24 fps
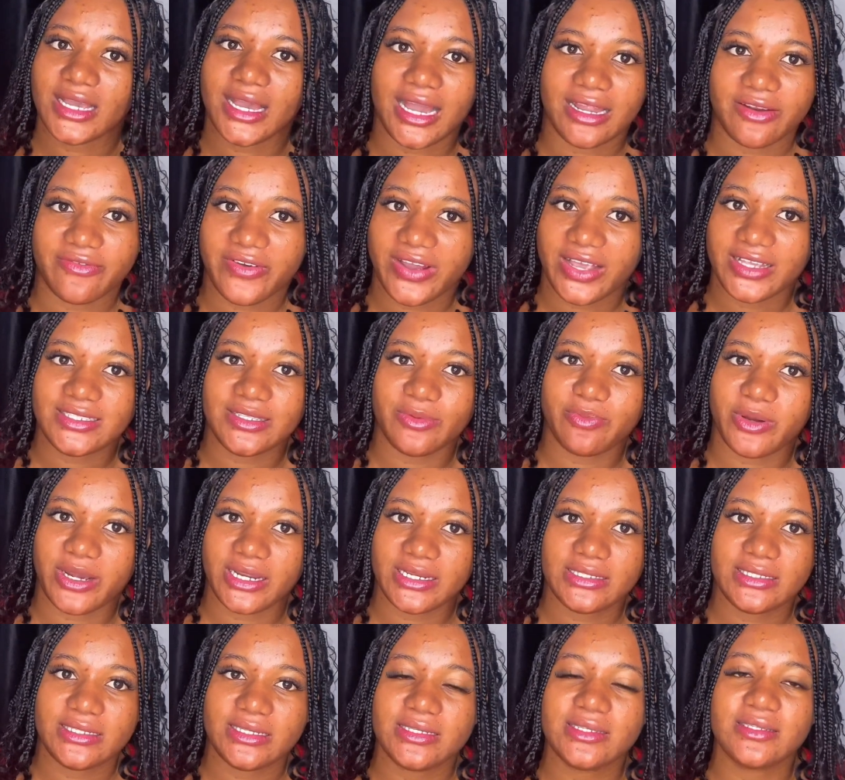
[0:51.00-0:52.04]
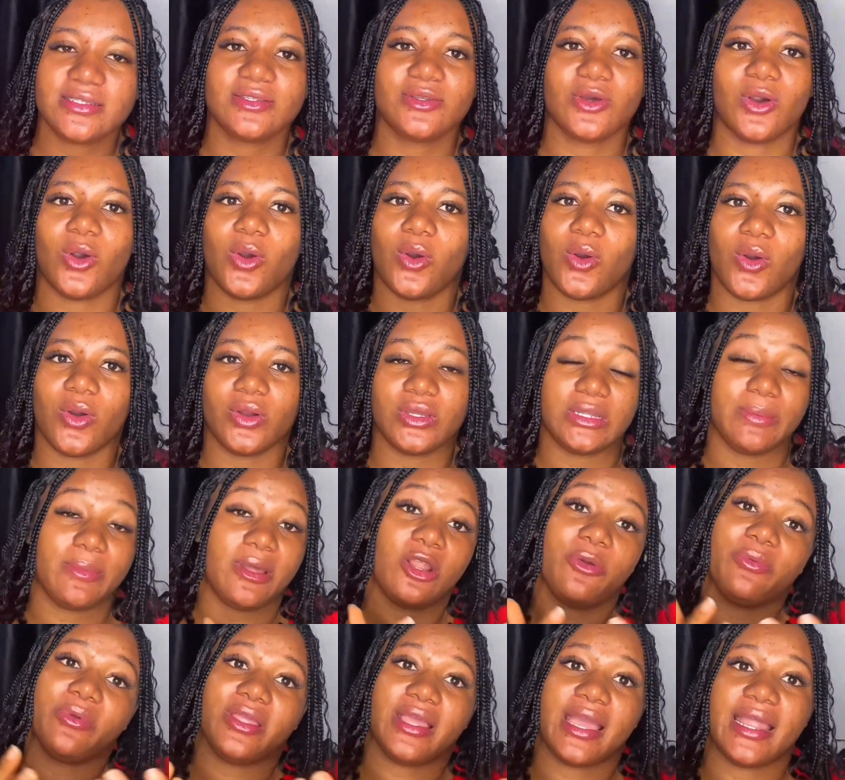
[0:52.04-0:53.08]
advise the parties, or it might
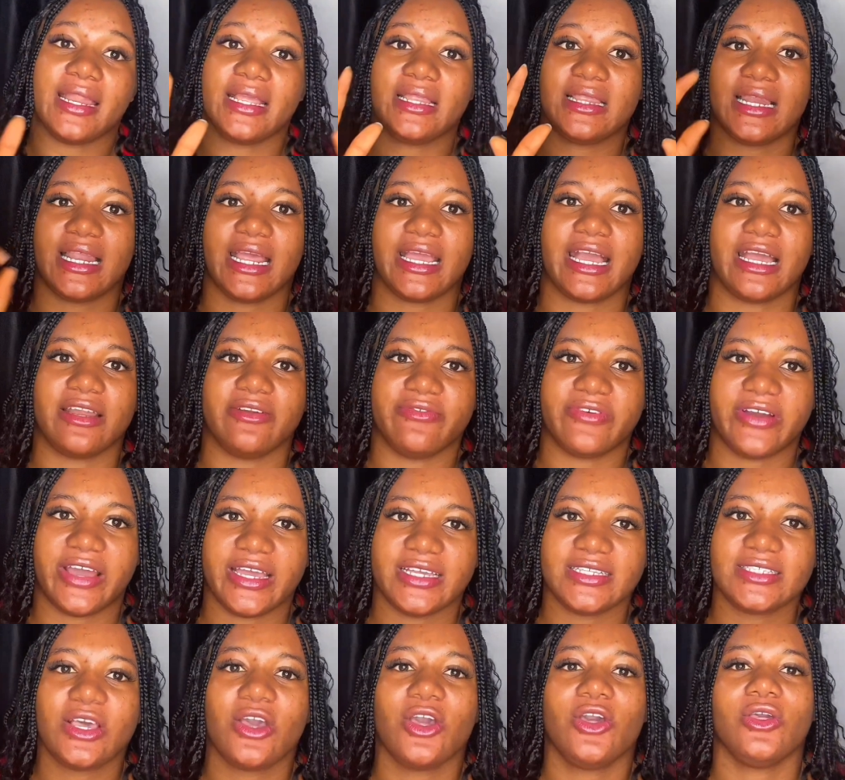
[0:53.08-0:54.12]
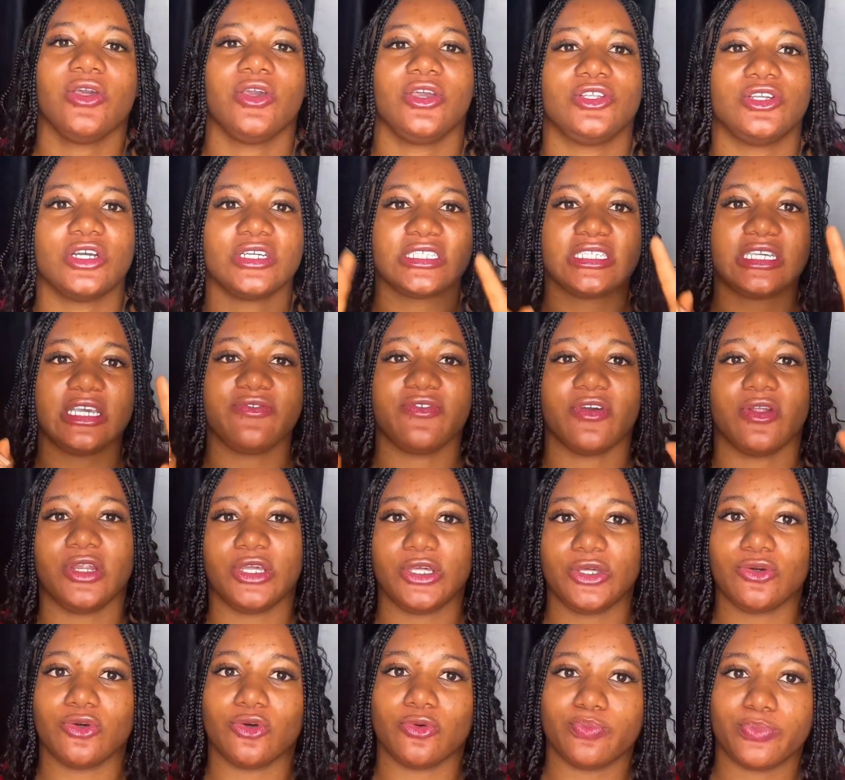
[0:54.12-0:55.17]
not be anything like advice, you just give your
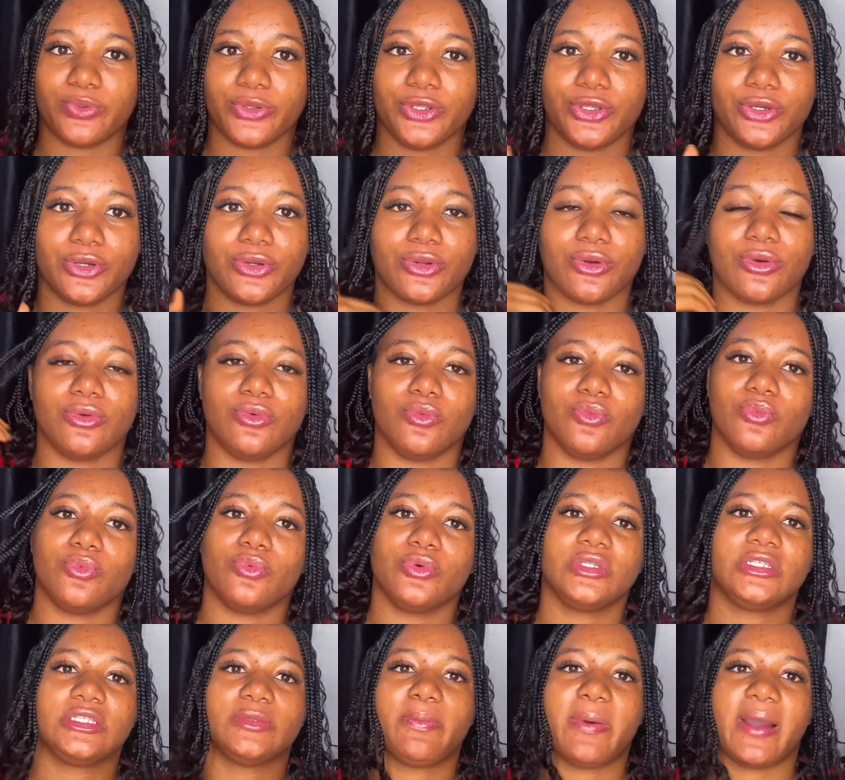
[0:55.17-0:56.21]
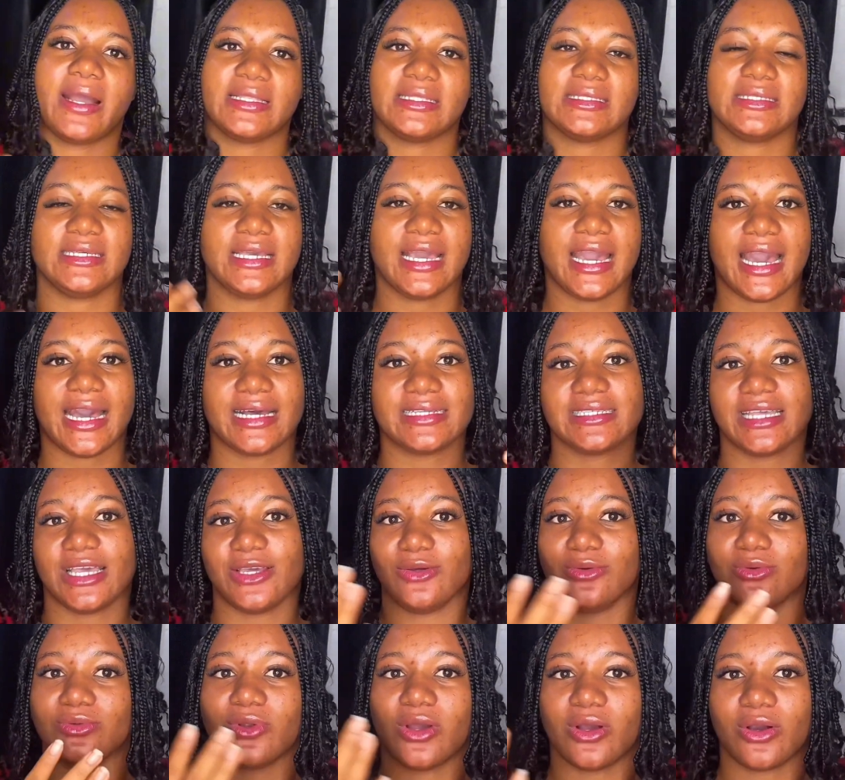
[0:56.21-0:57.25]
legal opinion on which party has a
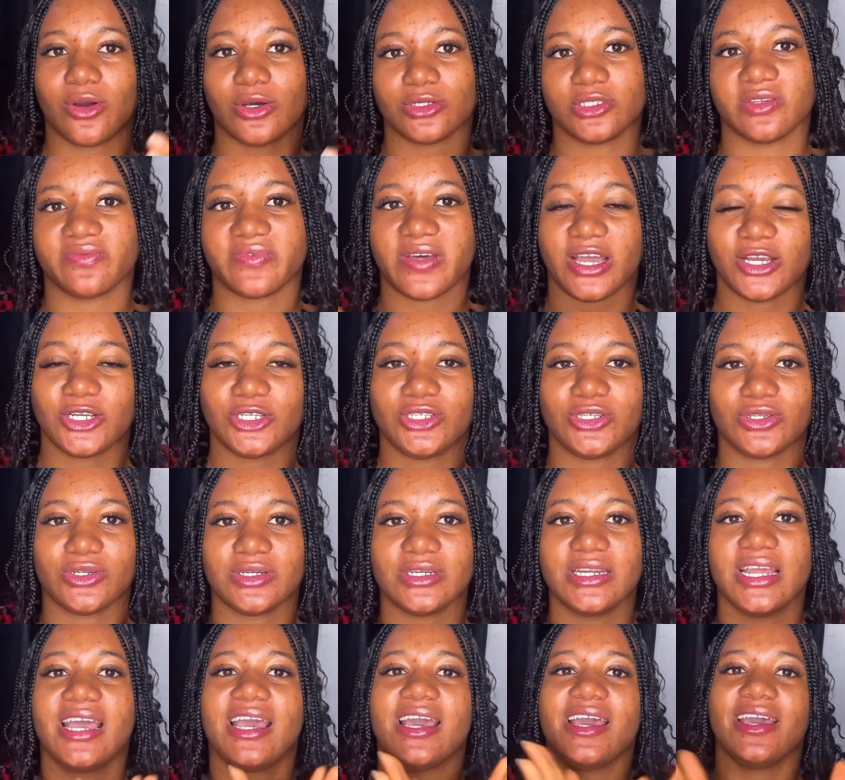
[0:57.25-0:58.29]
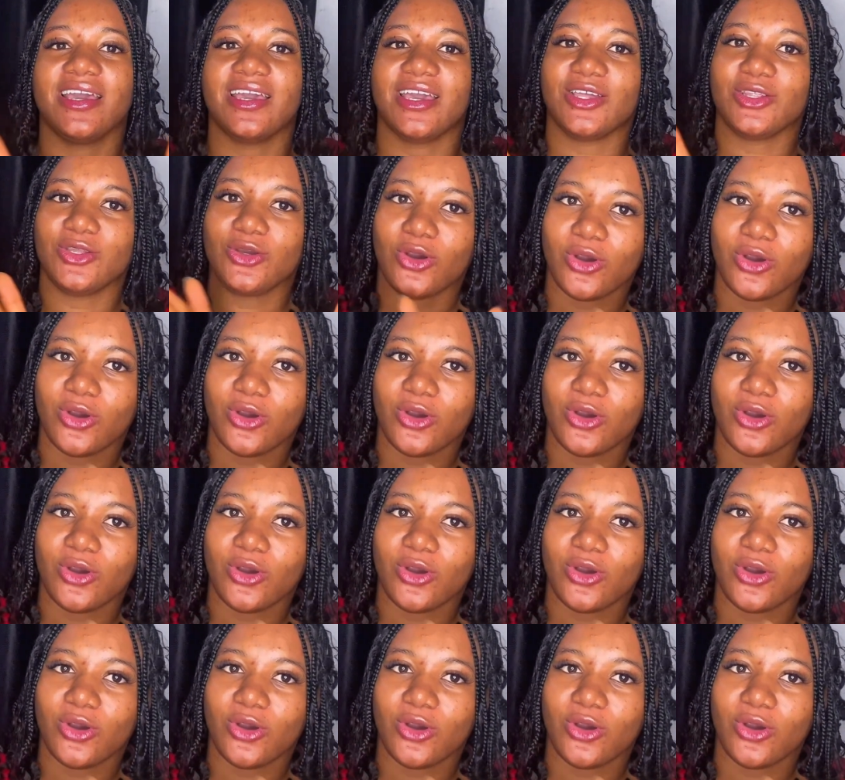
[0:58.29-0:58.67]
good course of action in